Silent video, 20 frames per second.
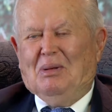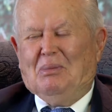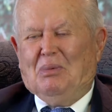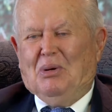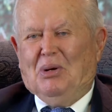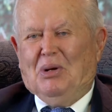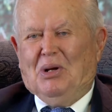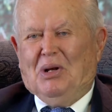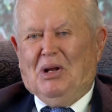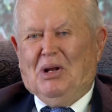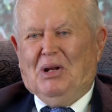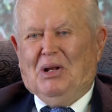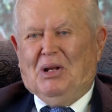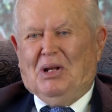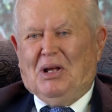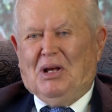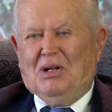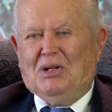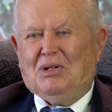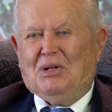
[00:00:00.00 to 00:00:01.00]
pretty good
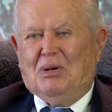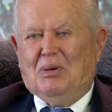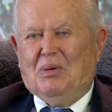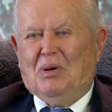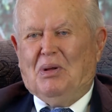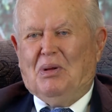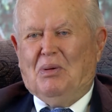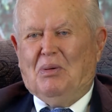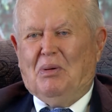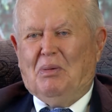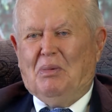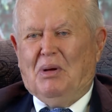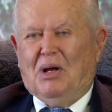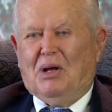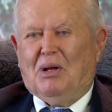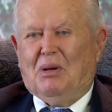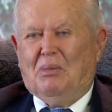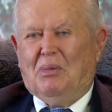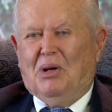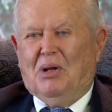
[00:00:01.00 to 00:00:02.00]
indication of whether we're
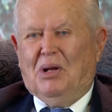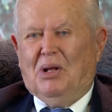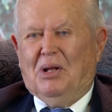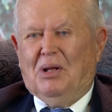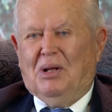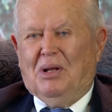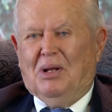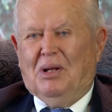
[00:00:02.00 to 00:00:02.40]
making money.